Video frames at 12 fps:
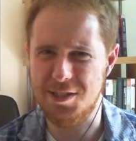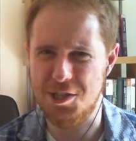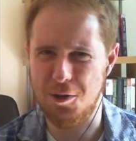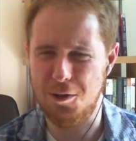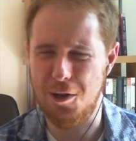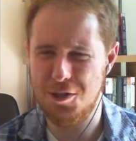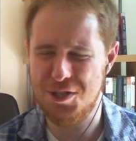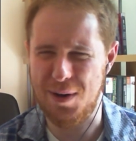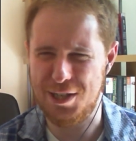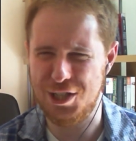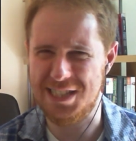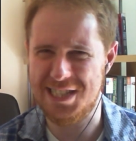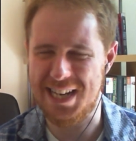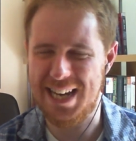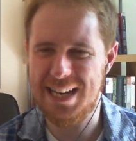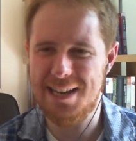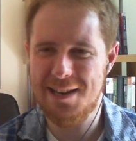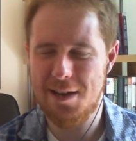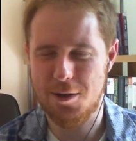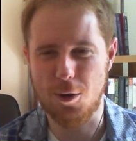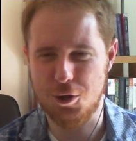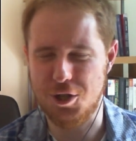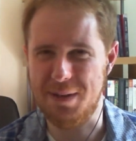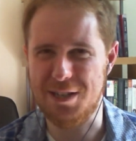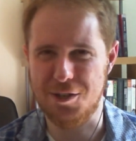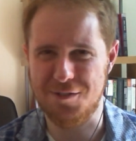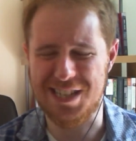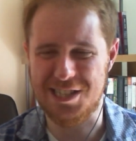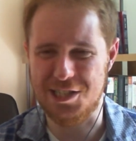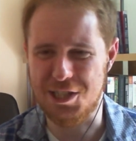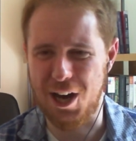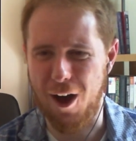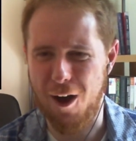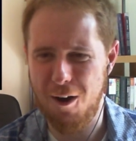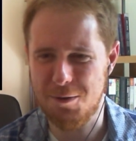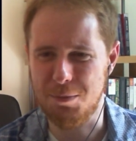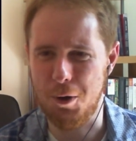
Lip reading: There's not a lot to actually see, not just because obviously it's dark,